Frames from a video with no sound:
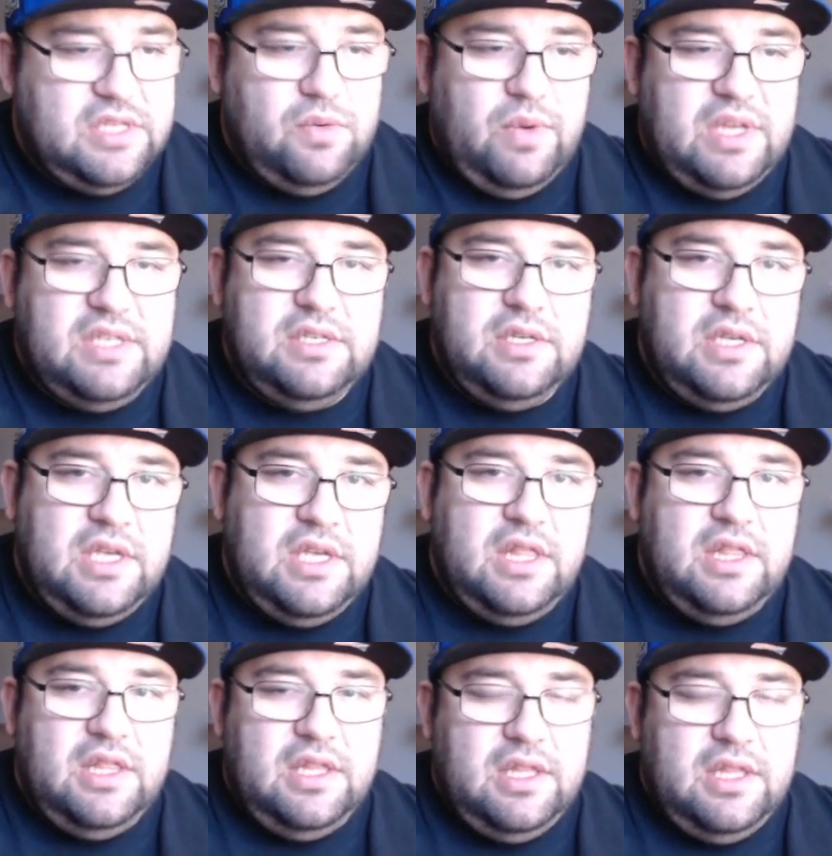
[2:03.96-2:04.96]
a way to
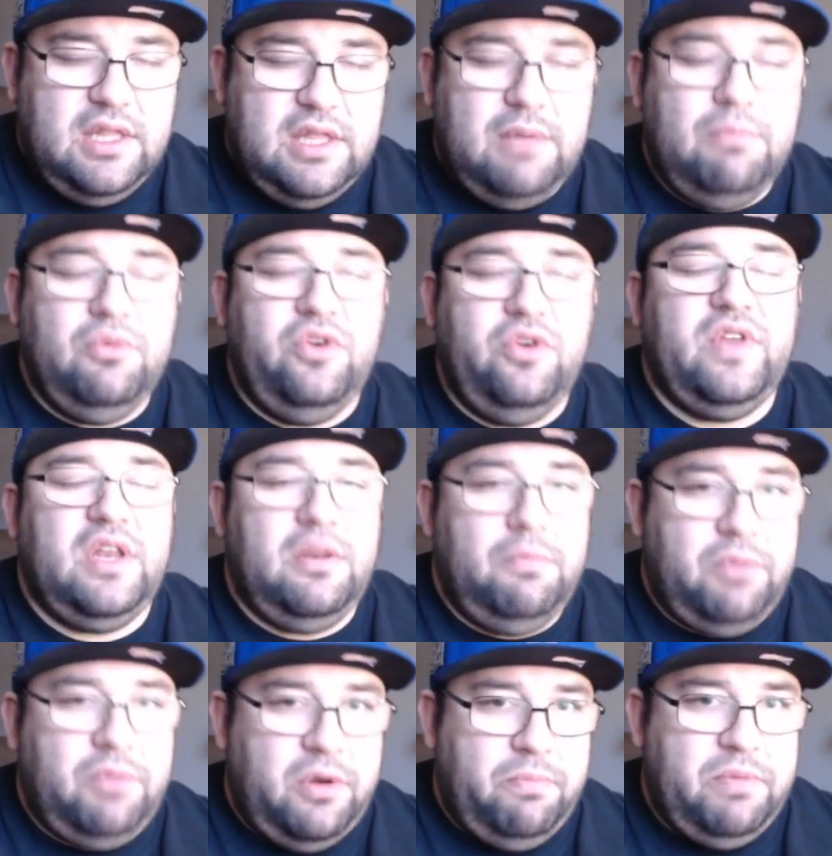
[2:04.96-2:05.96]
get them moving
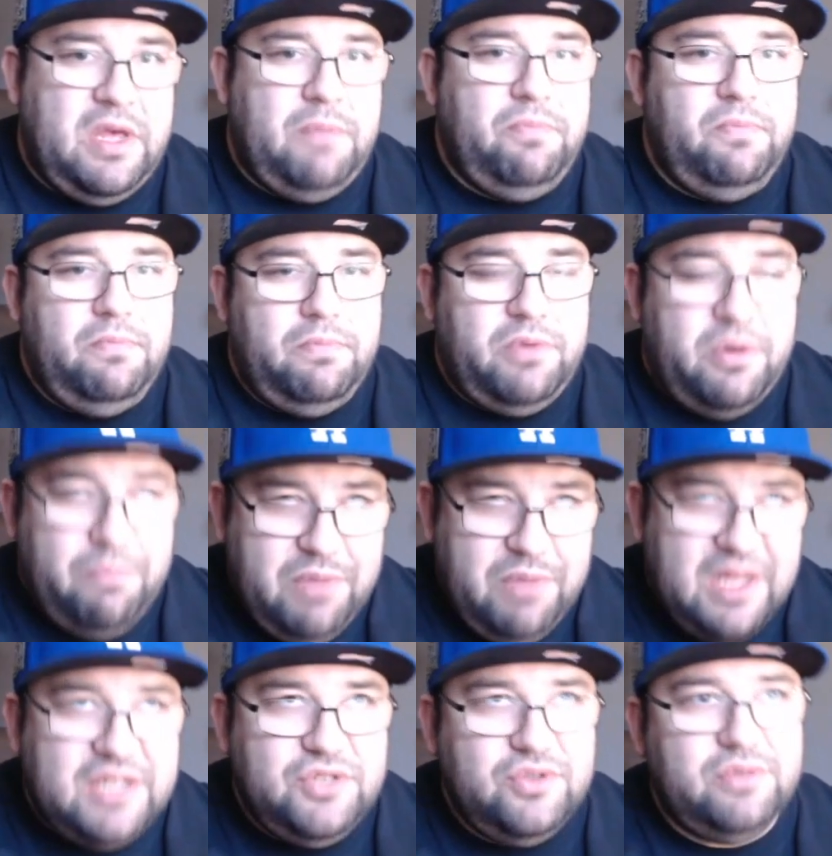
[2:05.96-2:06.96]
in
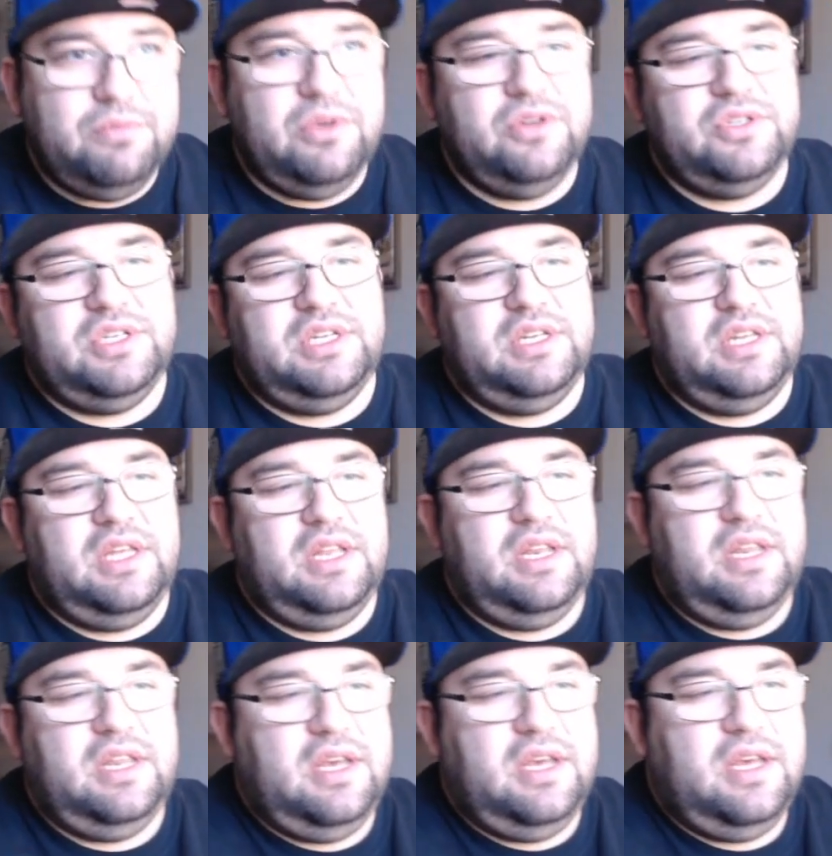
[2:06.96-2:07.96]
perpetual motion
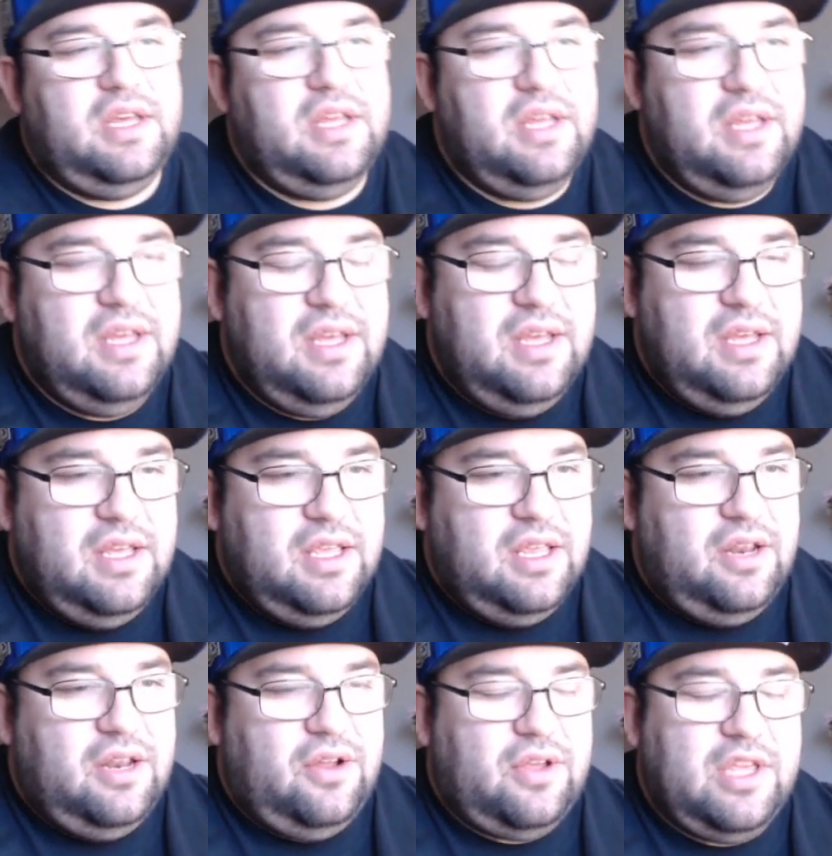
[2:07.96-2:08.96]
and
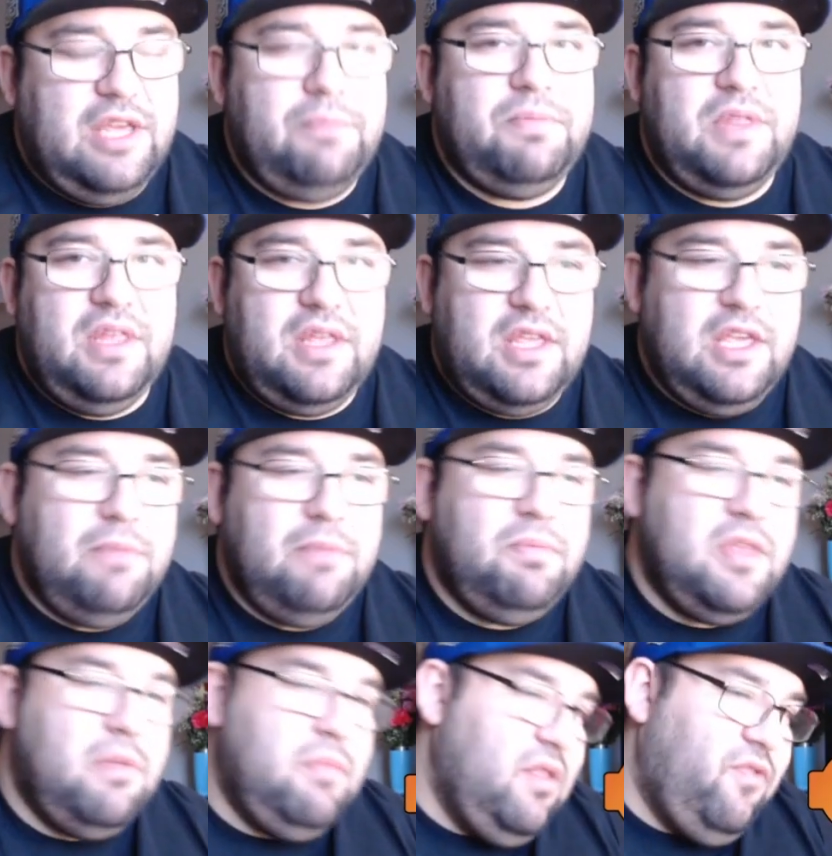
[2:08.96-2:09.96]
keep
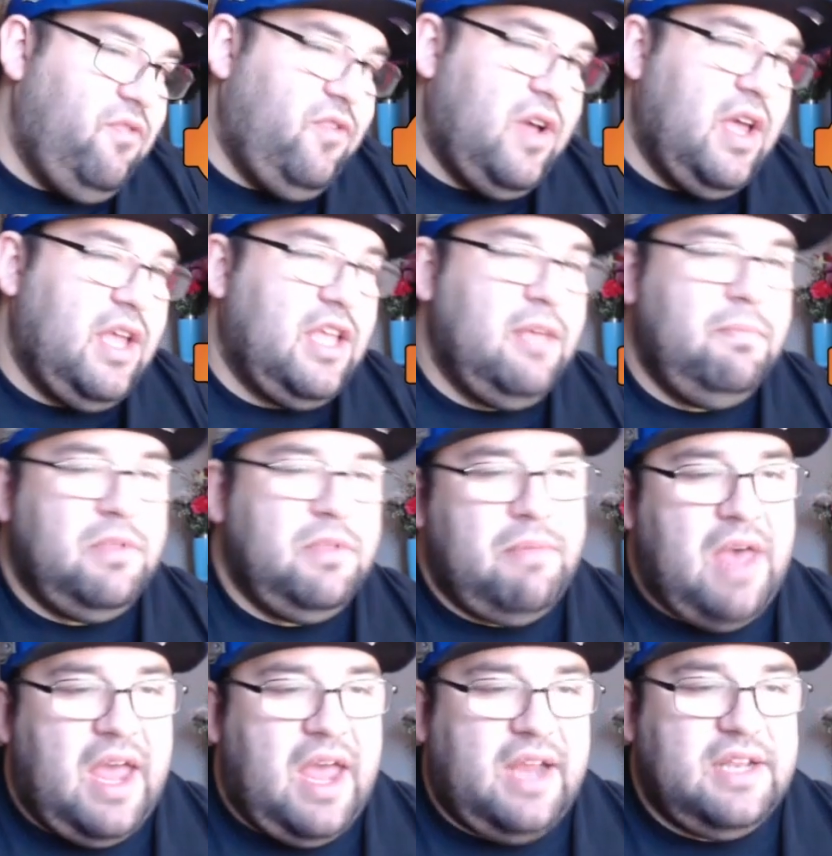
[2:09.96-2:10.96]
them in the fight, keep
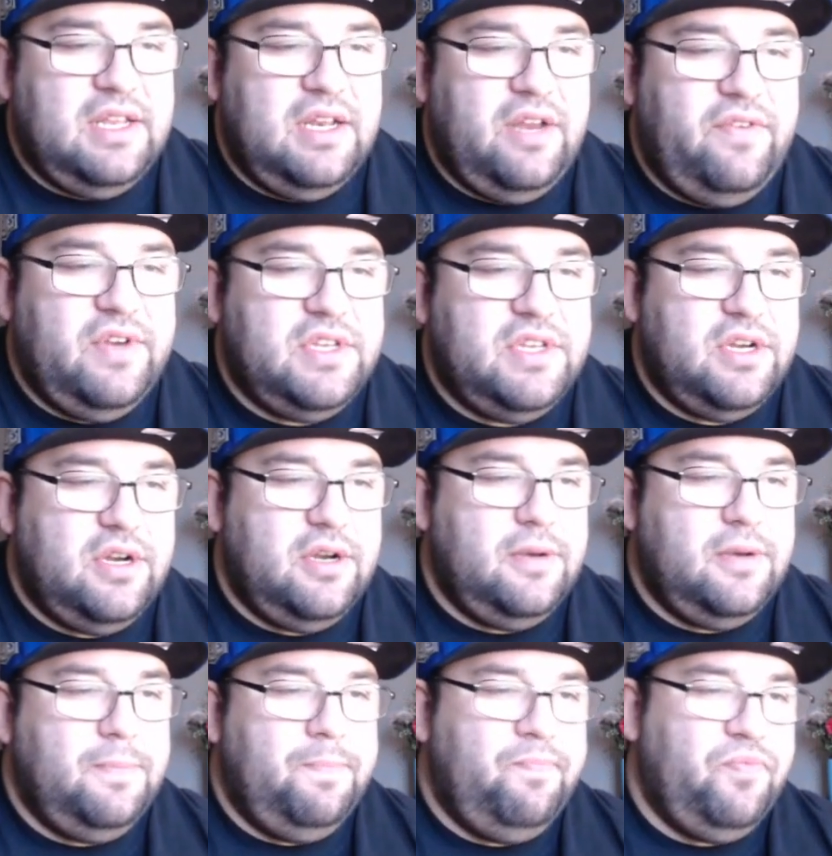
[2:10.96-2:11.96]
them acting every turn.